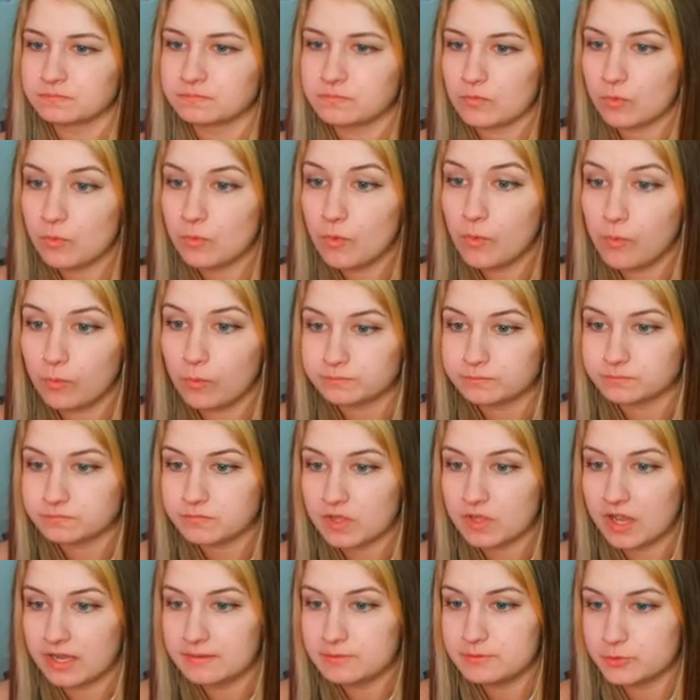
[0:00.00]
Oh,
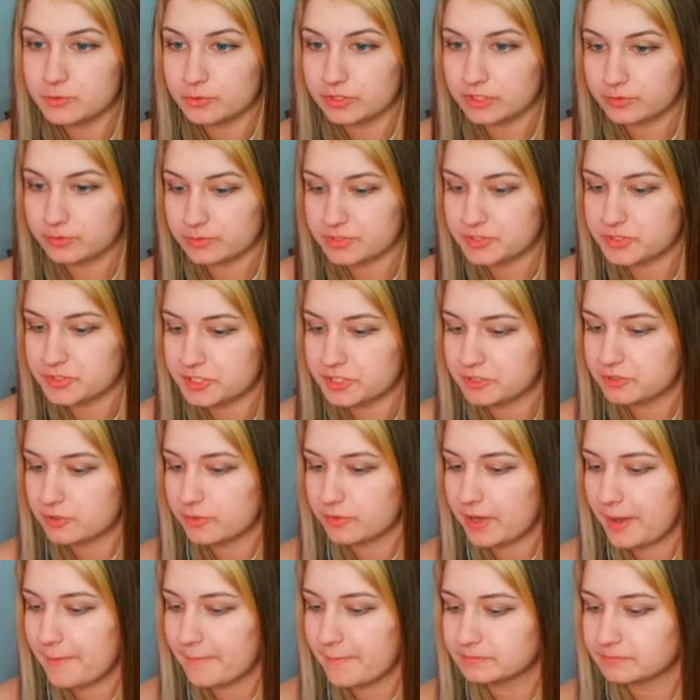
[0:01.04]
I'm dueling with Sid. Okay.